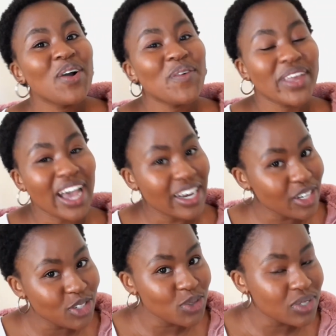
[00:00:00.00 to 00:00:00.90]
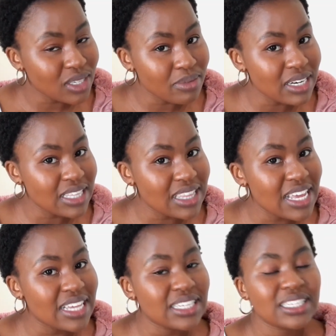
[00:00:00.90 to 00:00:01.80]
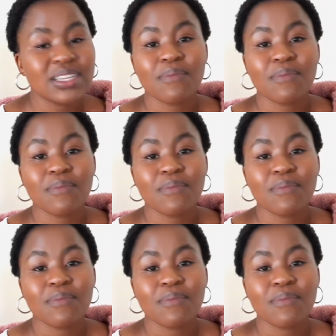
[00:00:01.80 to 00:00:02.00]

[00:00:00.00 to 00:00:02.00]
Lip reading: We kind of do similar things,